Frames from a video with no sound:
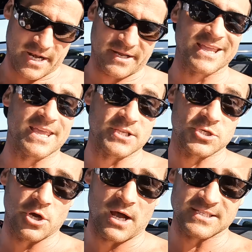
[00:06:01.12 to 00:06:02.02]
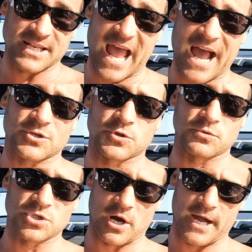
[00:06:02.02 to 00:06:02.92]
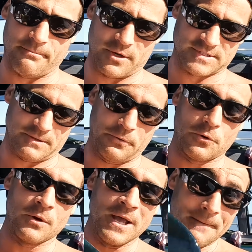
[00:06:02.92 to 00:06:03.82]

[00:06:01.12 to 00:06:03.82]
and I can get you guys an actual giant monster bull.